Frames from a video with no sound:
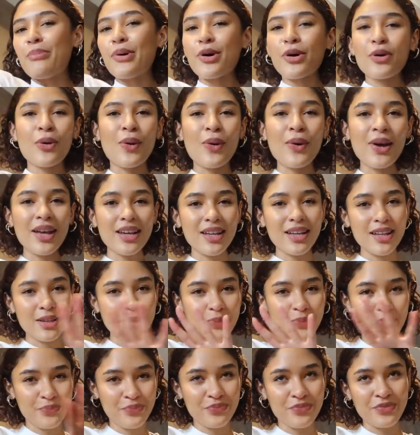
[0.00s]
But quick
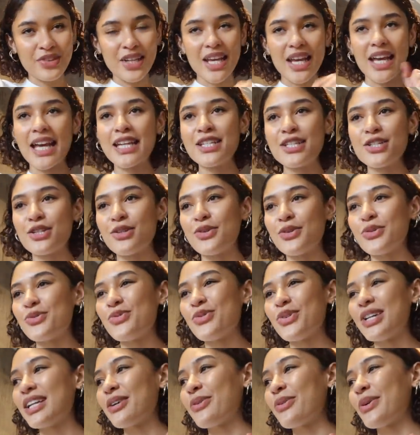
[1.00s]

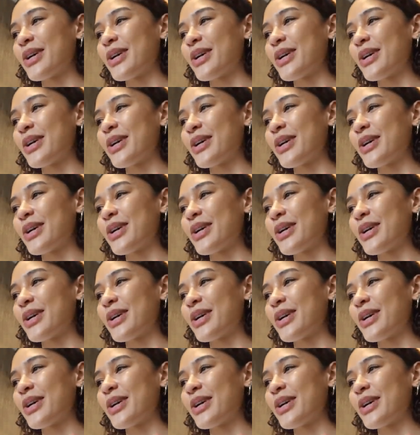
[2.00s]
interlude, really